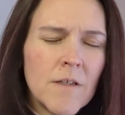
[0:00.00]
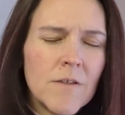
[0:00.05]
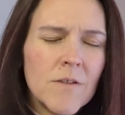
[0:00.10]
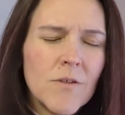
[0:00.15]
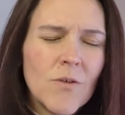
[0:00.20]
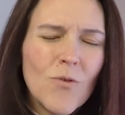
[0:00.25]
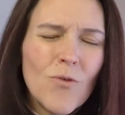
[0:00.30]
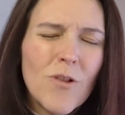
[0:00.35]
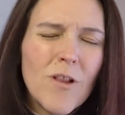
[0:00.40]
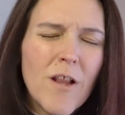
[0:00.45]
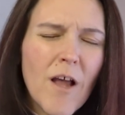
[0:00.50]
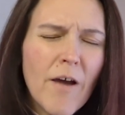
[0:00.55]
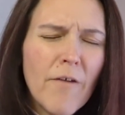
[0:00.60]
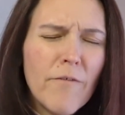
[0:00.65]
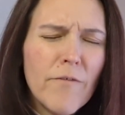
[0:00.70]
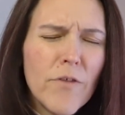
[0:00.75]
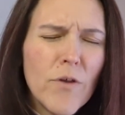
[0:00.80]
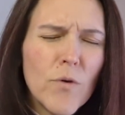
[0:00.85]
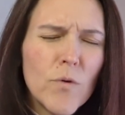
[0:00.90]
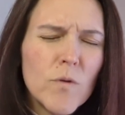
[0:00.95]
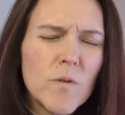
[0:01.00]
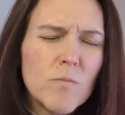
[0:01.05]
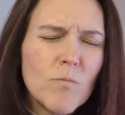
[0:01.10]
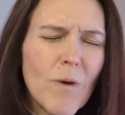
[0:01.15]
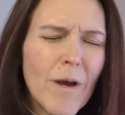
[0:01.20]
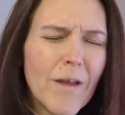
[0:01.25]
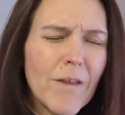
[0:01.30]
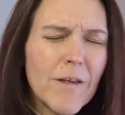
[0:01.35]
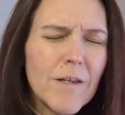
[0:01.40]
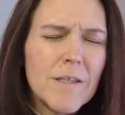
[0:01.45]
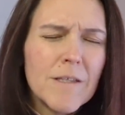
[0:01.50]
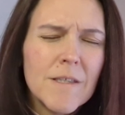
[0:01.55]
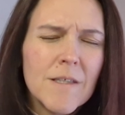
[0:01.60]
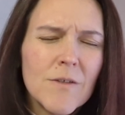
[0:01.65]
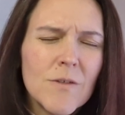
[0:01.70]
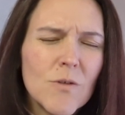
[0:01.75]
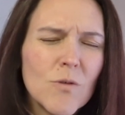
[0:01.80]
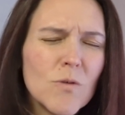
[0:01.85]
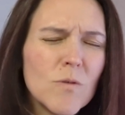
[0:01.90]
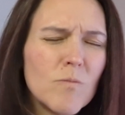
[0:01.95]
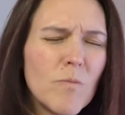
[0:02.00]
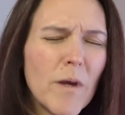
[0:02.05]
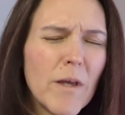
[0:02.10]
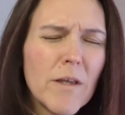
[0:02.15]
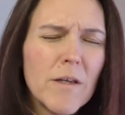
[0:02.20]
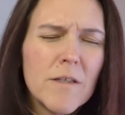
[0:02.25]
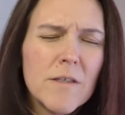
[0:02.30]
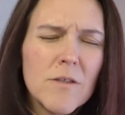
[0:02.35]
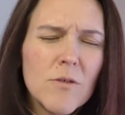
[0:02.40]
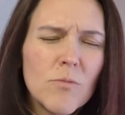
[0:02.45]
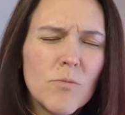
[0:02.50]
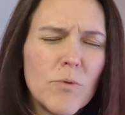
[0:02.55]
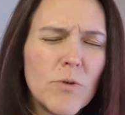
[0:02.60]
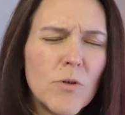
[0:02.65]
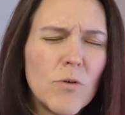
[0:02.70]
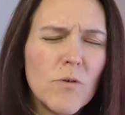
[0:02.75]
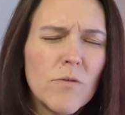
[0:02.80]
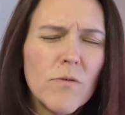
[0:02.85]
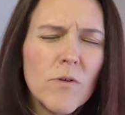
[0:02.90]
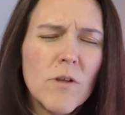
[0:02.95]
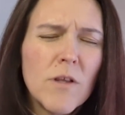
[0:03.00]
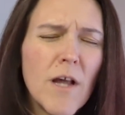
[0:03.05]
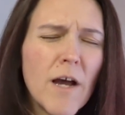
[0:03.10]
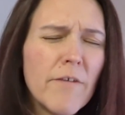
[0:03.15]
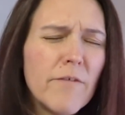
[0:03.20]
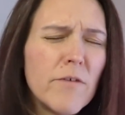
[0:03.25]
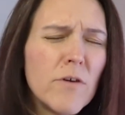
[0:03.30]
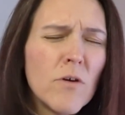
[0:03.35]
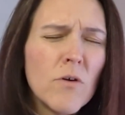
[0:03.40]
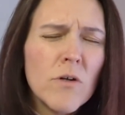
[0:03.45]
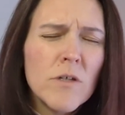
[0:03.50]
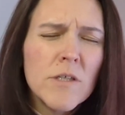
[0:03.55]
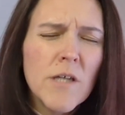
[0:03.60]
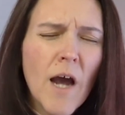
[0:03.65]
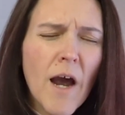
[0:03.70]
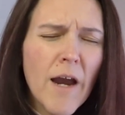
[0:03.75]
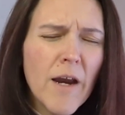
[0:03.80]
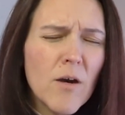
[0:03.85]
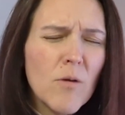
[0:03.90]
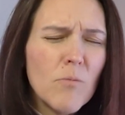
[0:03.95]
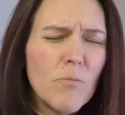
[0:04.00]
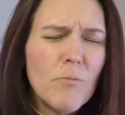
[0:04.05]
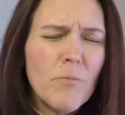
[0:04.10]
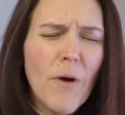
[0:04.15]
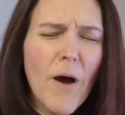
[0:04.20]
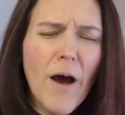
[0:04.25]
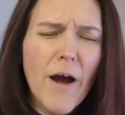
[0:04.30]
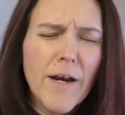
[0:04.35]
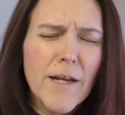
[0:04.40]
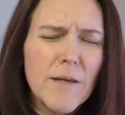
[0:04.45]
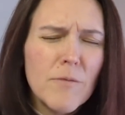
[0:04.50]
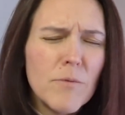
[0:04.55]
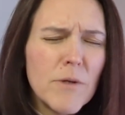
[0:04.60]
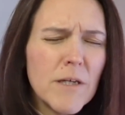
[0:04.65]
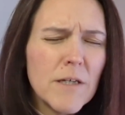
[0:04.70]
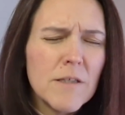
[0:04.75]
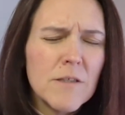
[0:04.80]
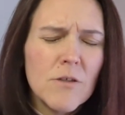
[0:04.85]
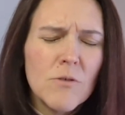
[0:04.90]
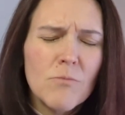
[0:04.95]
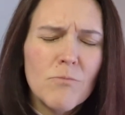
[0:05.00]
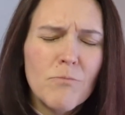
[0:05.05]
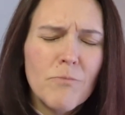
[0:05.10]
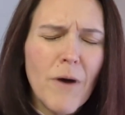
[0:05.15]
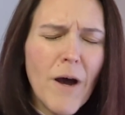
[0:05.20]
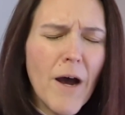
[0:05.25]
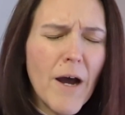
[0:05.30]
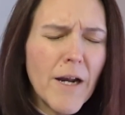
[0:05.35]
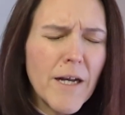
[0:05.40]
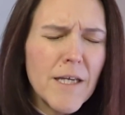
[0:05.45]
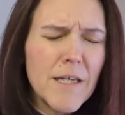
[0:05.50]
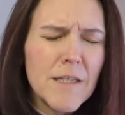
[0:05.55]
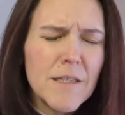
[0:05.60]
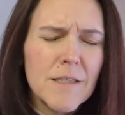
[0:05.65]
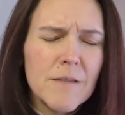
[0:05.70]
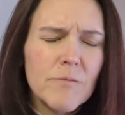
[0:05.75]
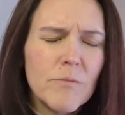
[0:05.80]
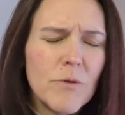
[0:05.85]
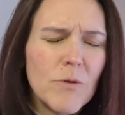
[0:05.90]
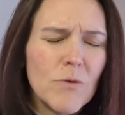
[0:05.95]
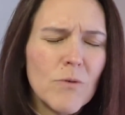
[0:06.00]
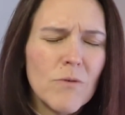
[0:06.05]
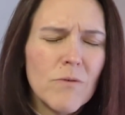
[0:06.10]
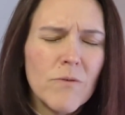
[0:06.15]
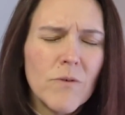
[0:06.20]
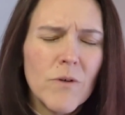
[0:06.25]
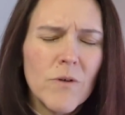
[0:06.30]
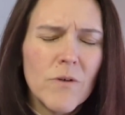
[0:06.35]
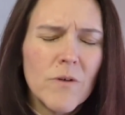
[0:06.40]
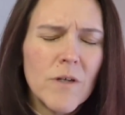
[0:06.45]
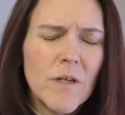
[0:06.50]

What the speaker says: So love those bellies because those bellies are beautiful. Love your entire body because your body is beautiful.